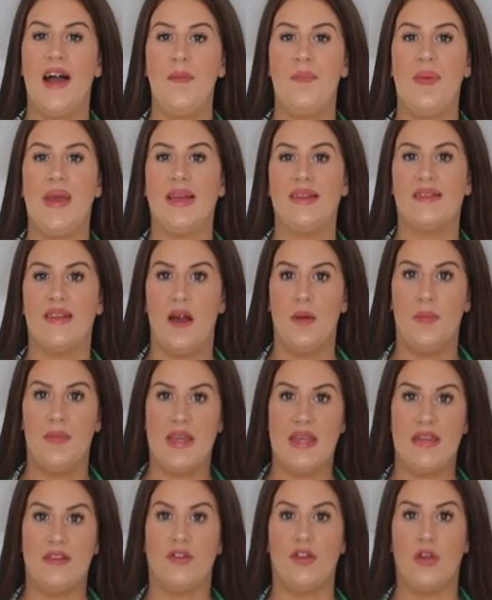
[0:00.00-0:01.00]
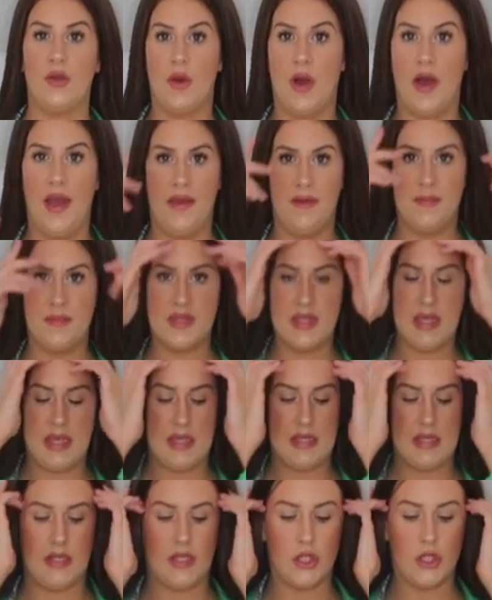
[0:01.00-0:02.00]
I picked up these two items
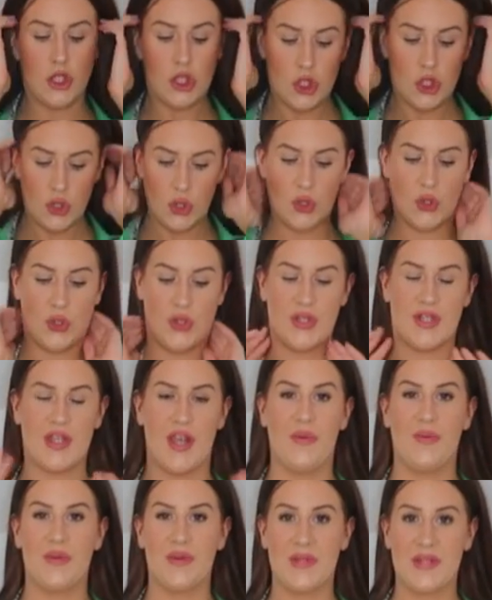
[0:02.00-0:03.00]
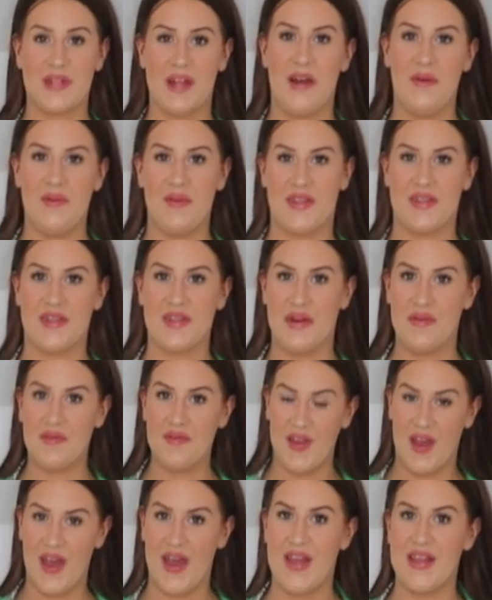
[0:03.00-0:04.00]
in store. So we'll start with the top
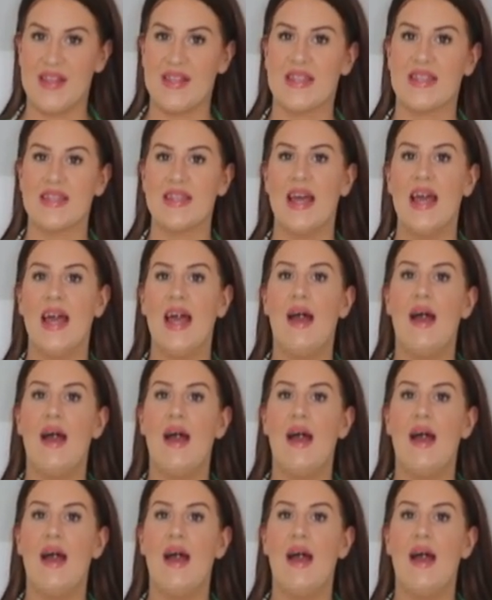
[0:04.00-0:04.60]
first.